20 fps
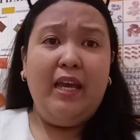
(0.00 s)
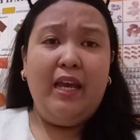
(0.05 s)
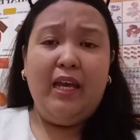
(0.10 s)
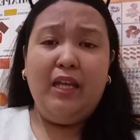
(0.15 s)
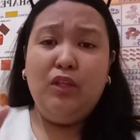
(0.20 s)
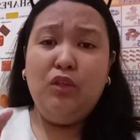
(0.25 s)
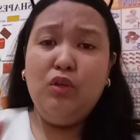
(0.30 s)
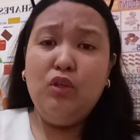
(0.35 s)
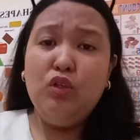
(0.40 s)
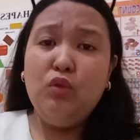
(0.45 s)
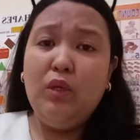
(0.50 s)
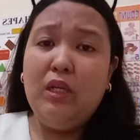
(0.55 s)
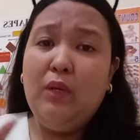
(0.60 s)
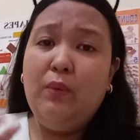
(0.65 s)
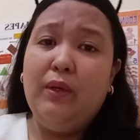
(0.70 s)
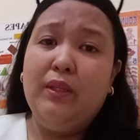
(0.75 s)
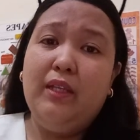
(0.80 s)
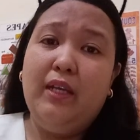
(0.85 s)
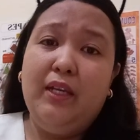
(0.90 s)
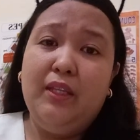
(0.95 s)
and usually
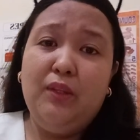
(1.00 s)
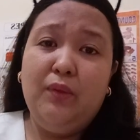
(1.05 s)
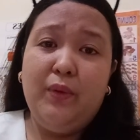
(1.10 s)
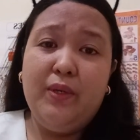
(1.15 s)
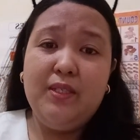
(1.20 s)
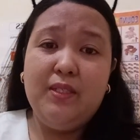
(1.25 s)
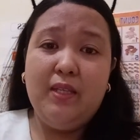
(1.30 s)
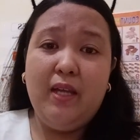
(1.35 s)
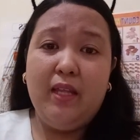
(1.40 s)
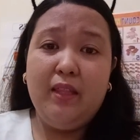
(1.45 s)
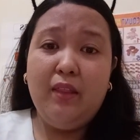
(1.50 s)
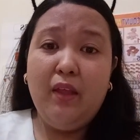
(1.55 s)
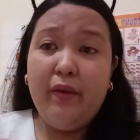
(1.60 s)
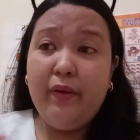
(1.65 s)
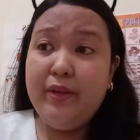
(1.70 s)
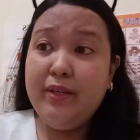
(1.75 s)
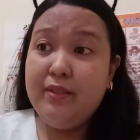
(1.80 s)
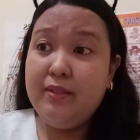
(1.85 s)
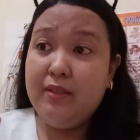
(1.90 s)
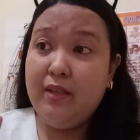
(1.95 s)
what I do is that
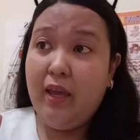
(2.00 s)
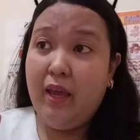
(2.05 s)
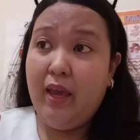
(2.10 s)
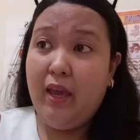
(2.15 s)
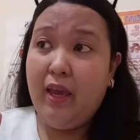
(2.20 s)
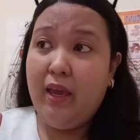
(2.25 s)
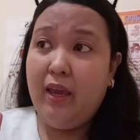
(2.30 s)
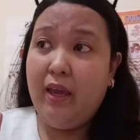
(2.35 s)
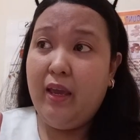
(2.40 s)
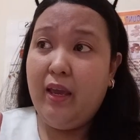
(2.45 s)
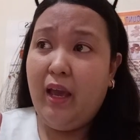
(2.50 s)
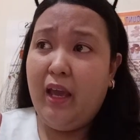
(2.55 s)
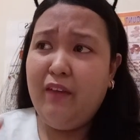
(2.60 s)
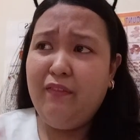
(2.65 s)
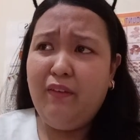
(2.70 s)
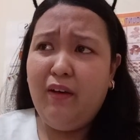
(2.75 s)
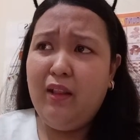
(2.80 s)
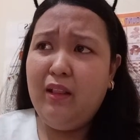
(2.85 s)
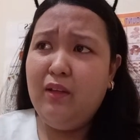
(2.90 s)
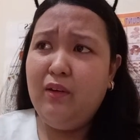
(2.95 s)
there is
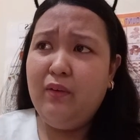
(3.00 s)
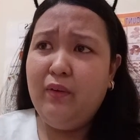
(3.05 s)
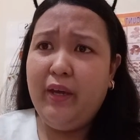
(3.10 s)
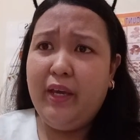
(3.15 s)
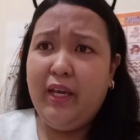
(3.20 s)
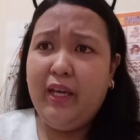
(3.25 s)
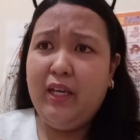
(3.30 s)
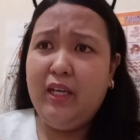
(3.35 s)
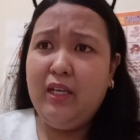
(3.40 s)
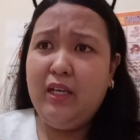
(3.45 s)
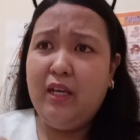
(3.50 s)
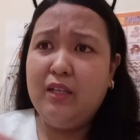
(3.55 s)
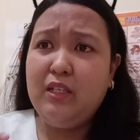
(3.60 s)
I